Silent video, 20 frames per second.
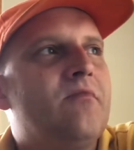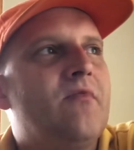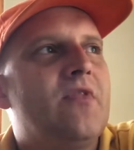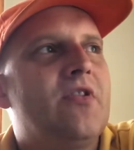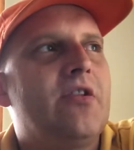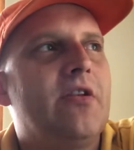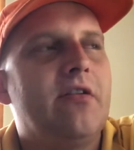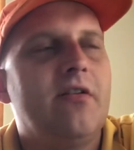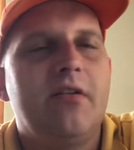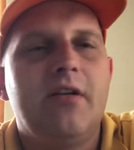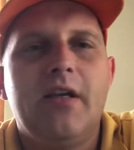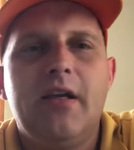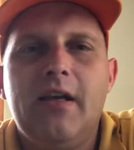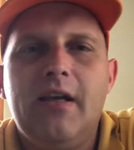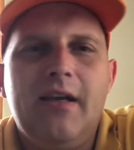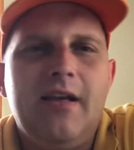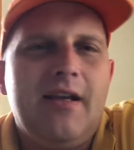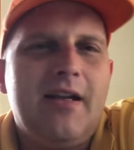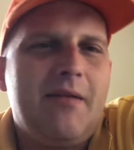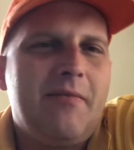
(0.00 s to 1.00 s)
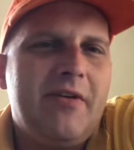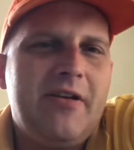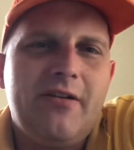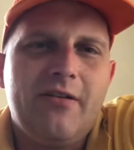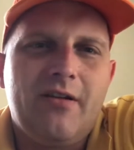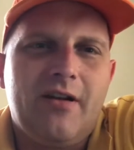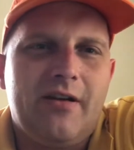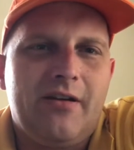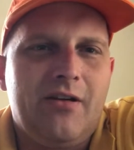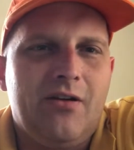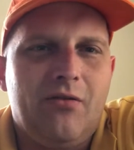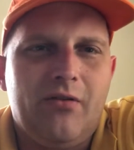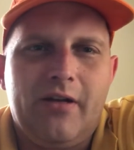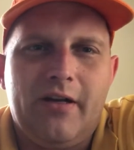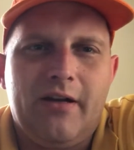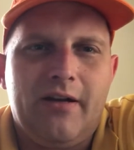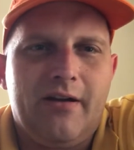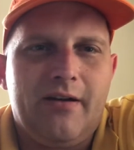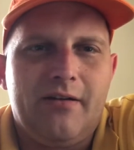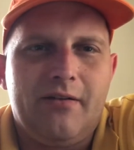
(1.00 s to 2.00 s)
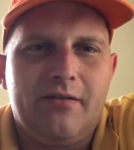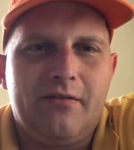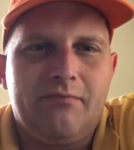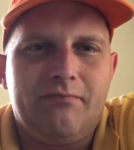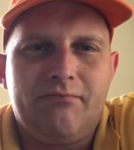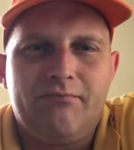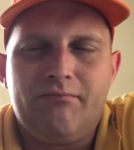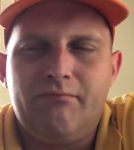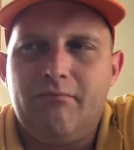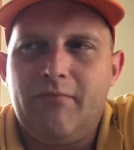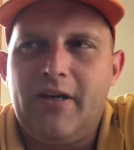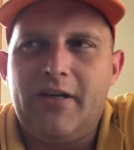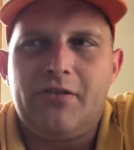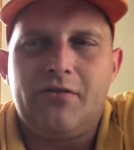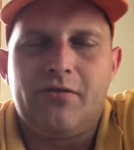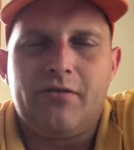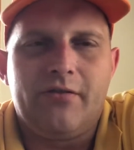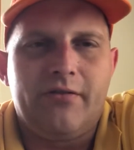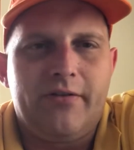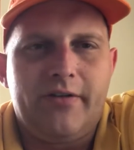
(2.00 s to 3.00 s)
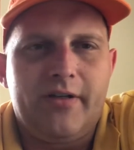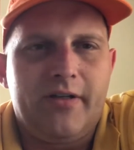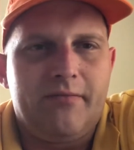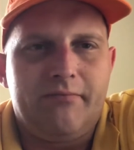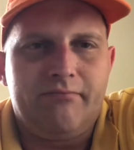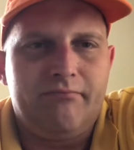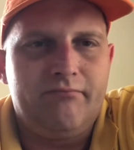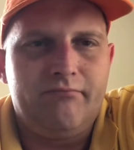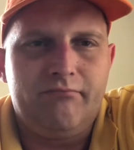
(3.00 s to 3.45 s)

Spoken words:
See, and I mean, you're not going in there to make sure they're